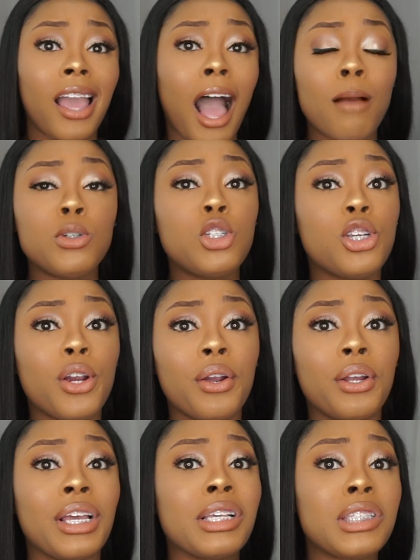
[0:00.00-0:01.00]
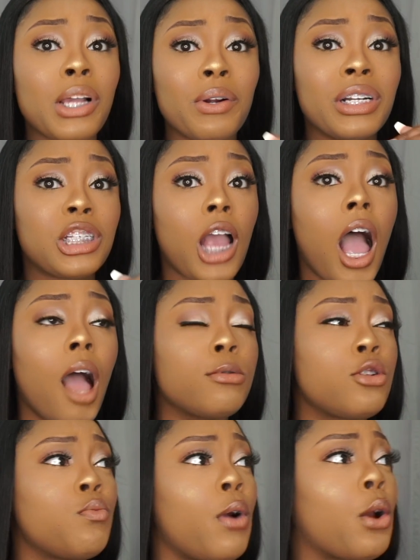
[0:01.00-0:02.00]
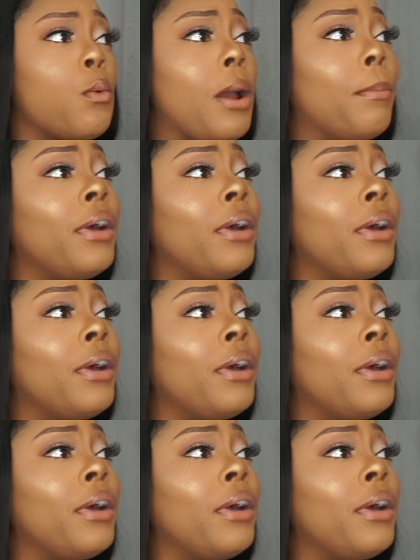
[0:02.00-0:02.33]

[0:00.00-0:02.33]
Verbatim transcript: I'm sure in certain jobs you work with